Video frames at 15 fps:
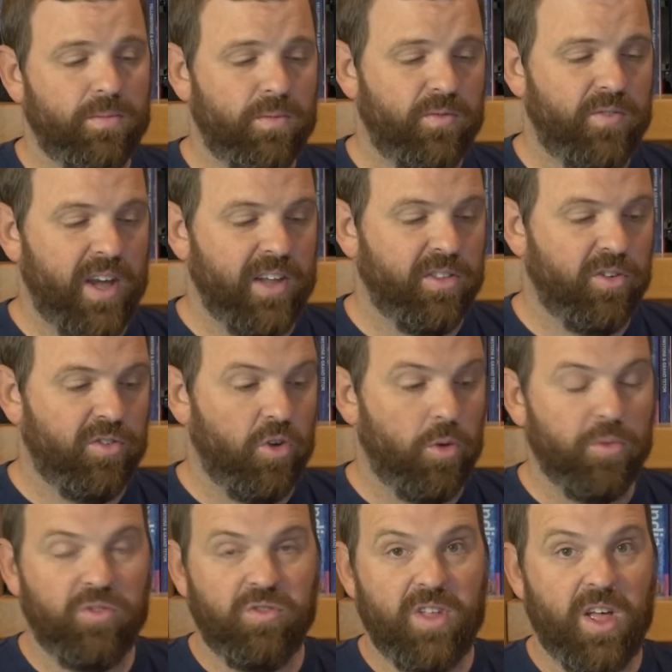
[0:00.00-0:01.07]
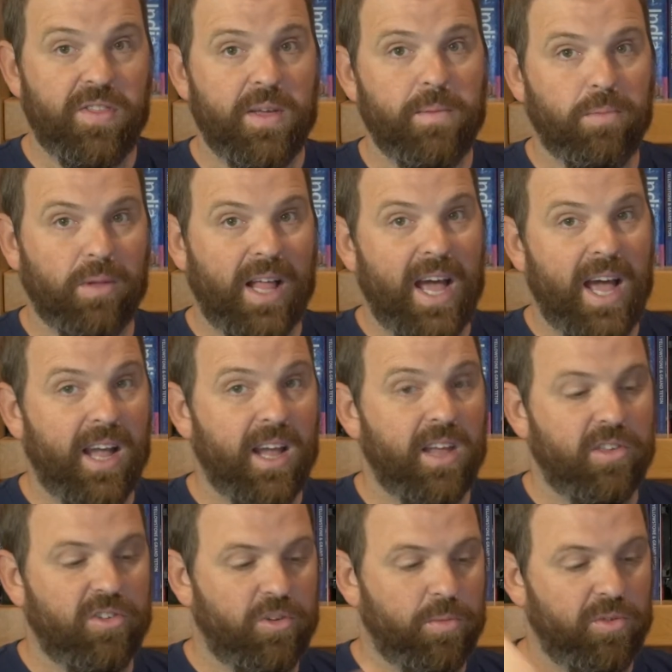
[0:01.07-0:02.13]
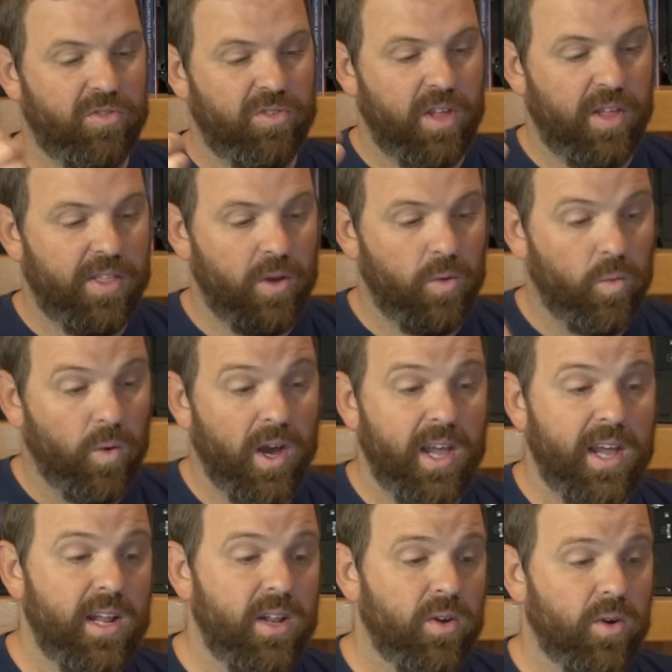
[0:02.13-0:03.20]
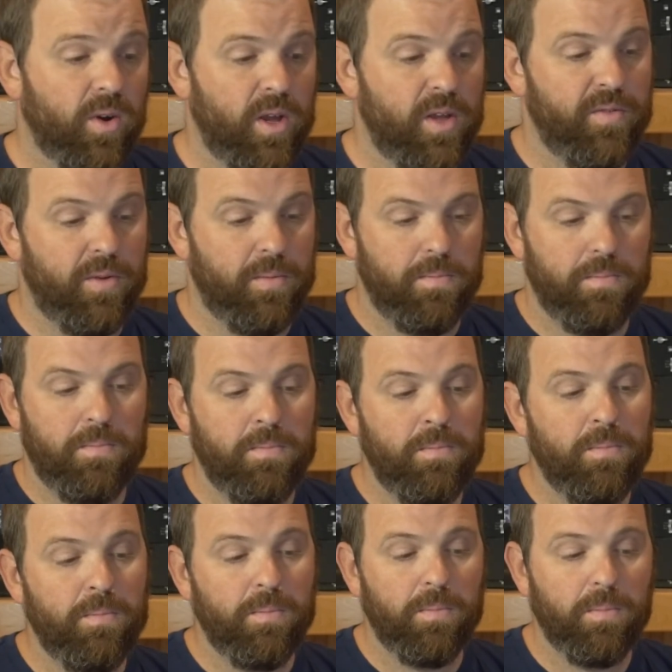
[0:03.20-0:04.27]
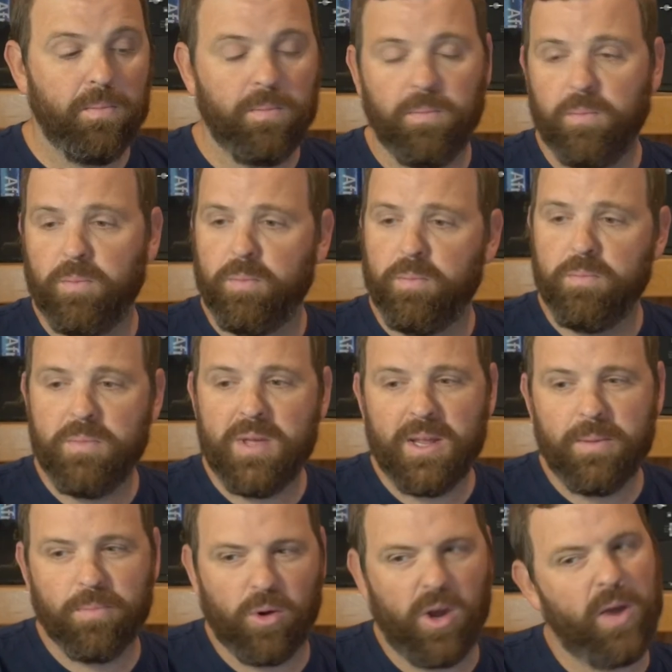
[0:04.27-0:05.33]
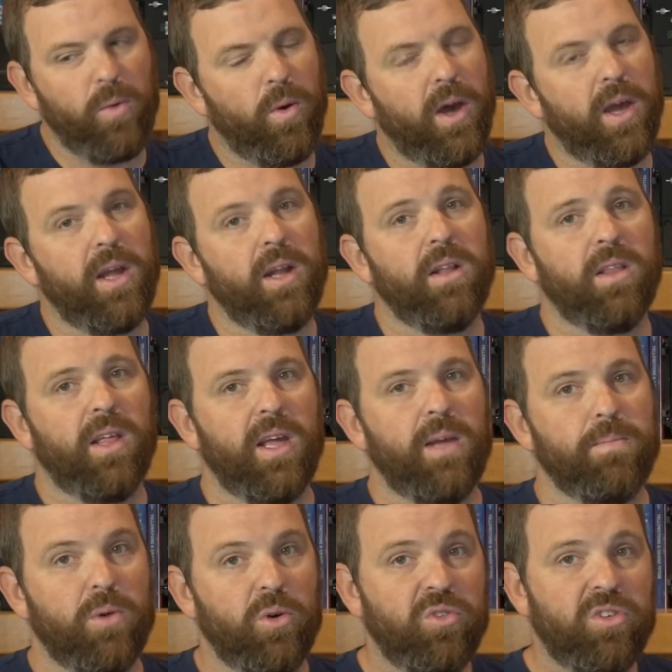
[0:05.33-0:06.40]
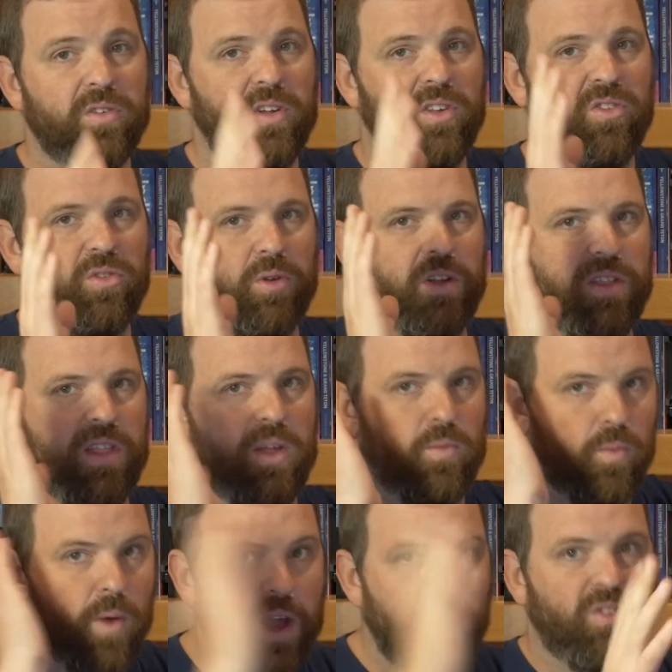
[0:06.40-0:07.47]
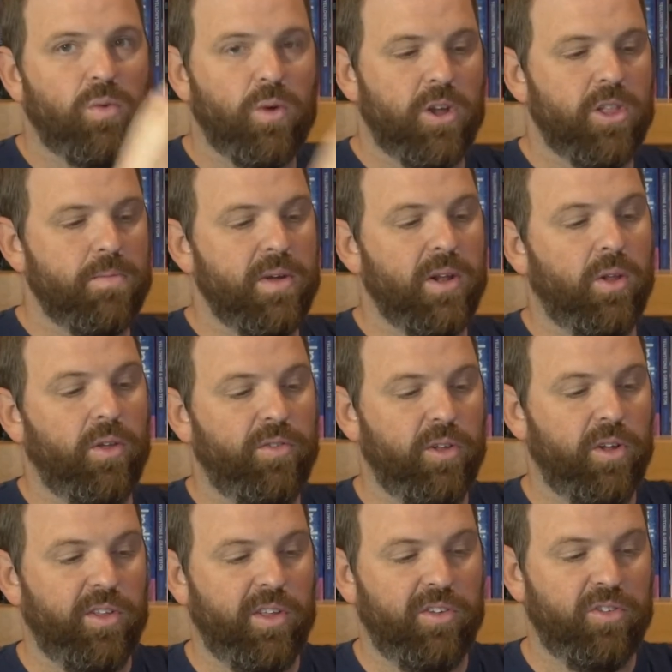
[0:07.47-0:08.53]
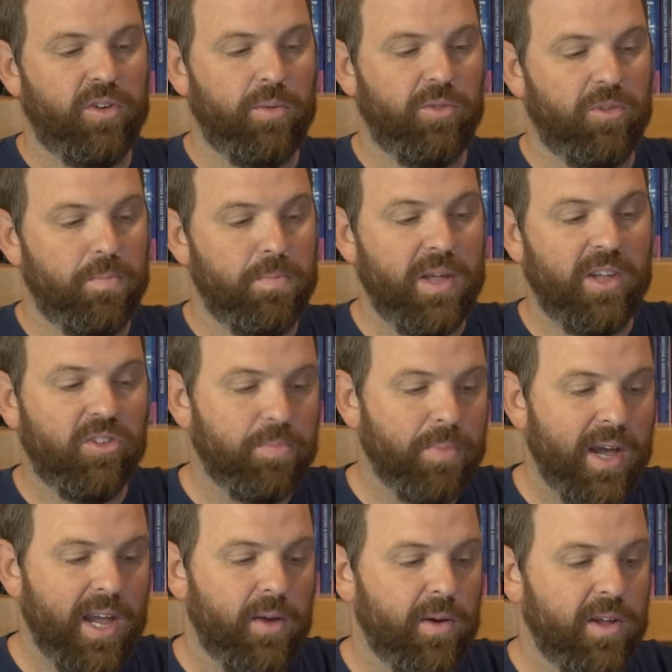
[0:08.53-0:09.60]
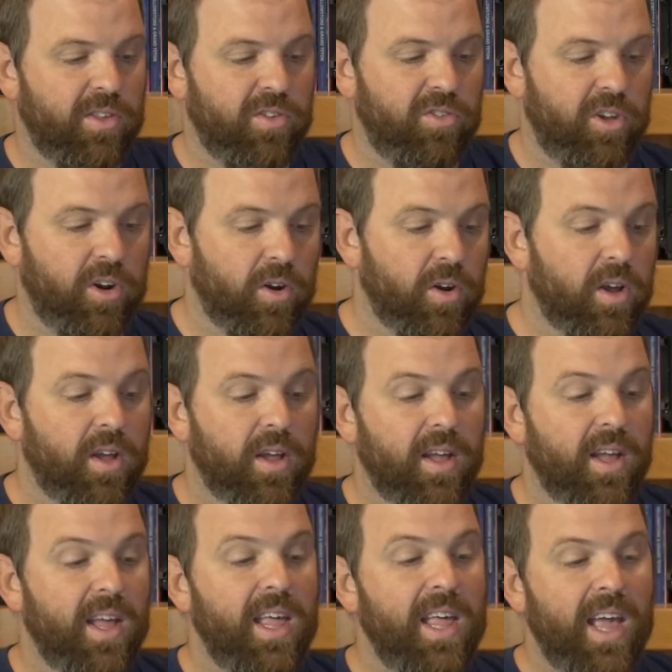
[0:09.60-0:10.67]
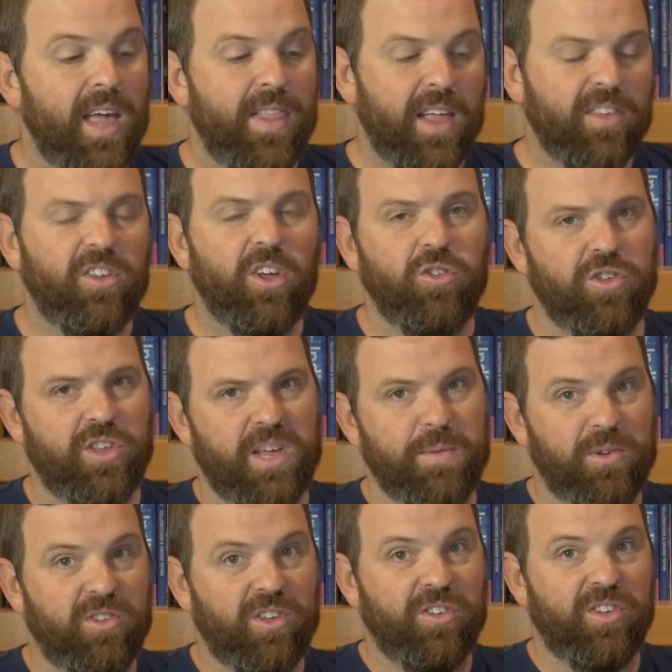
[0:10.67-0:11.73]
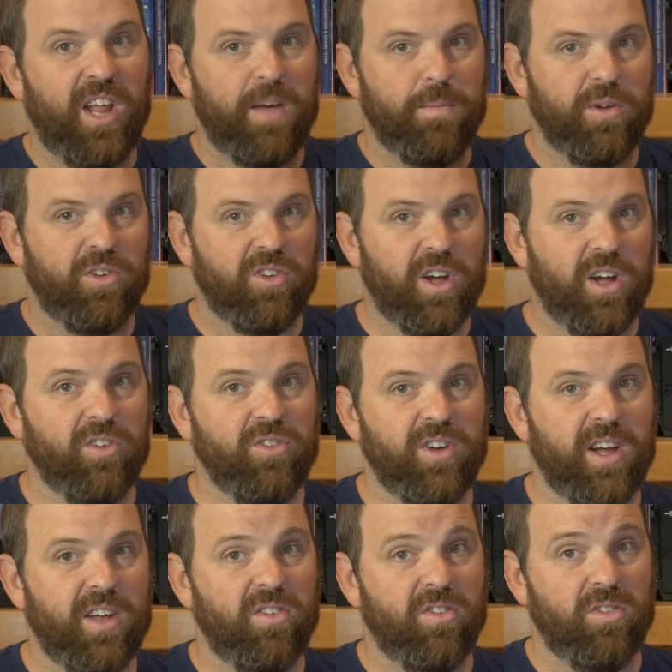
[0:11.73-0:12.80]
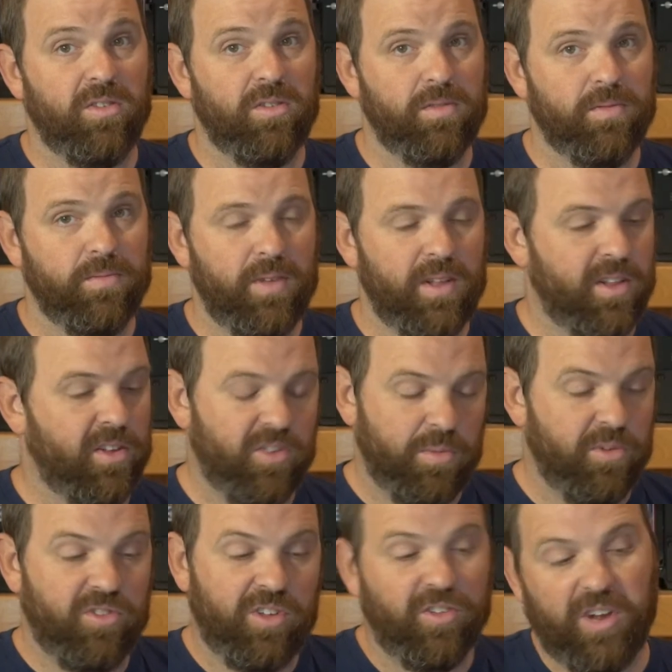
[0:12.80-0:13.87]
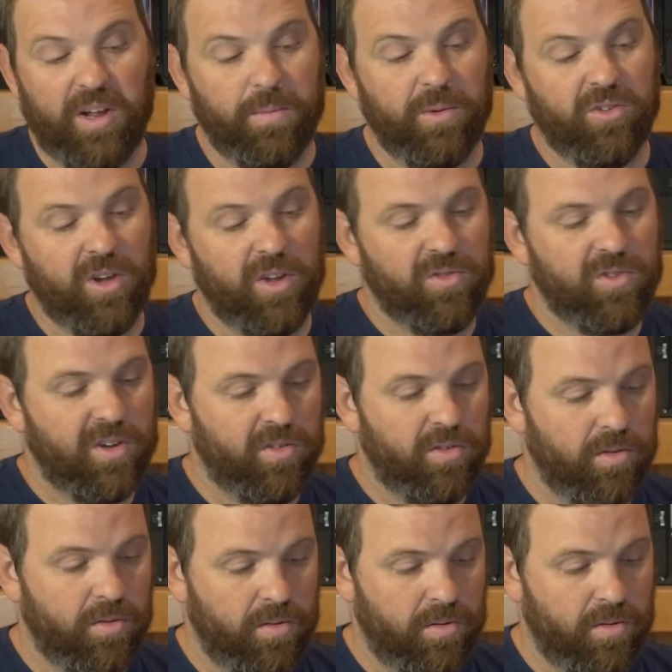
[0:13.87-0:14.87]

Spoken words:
In fact, there's almost nothing black and there's almost nothing white or even mid-bright white. Like most of it's sort the right square in the middle. If you look at the histogram, there's a big spike right in the center. And that tells you the image doesn't have much contrast. And this image doesn't have much contrast.